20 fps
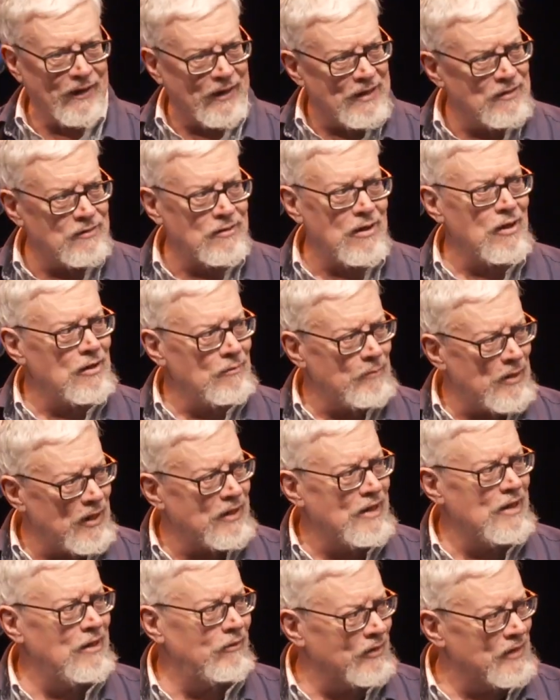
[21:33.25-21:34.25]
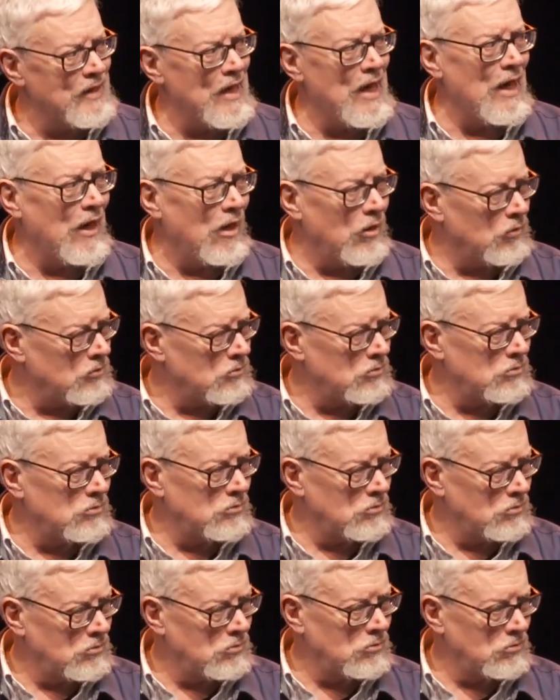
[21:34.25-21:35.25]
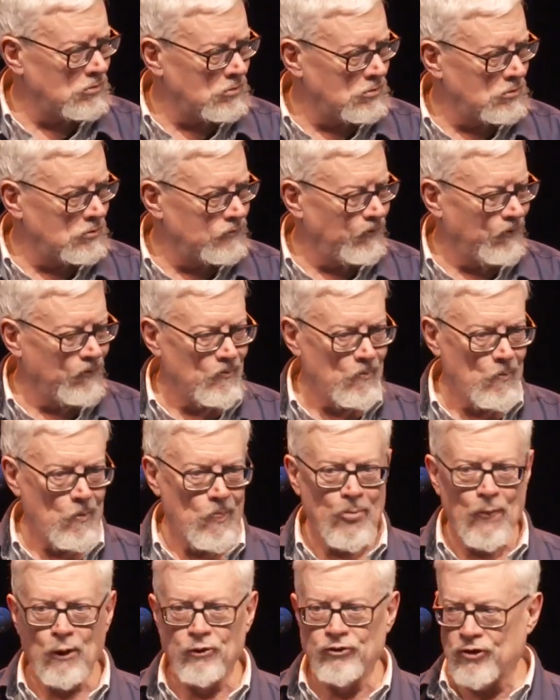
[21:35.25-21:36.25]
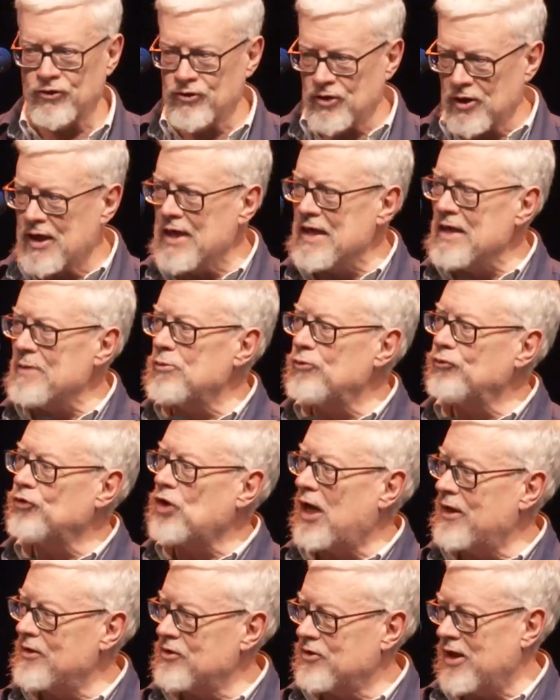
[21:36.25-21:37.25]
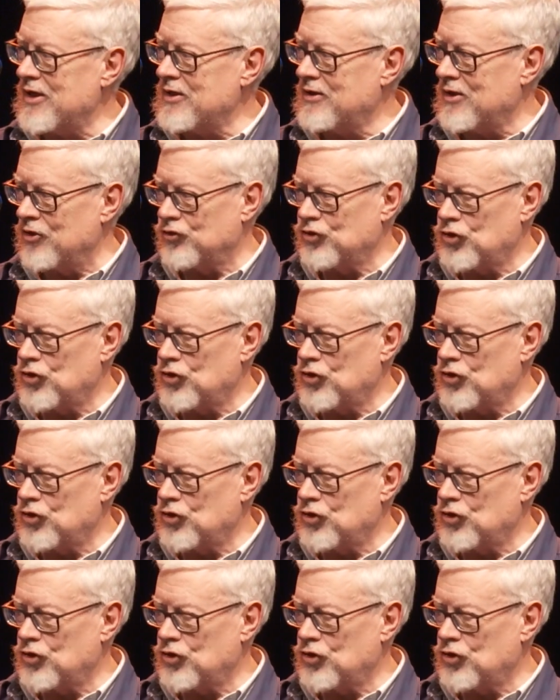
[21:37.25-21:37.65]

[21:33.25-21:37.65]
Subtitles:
He's talking about here and now. He says, the kingdom of God is like this.